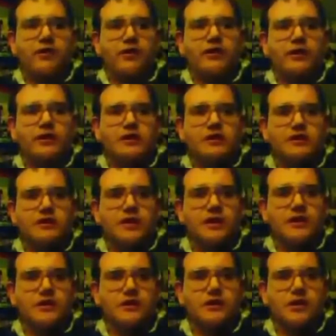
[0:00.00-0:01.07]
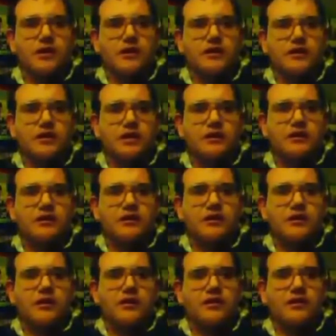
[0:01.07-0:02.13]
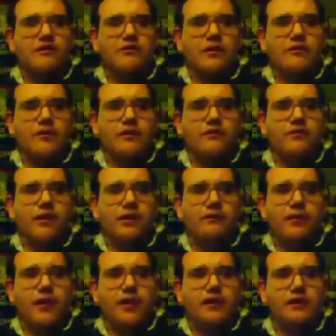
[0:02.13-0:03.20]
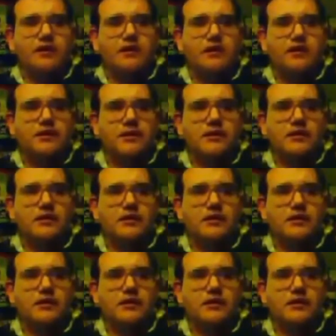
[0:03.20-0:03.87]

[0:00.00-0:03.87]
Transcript: and found the Sonichu girls and the female fan base.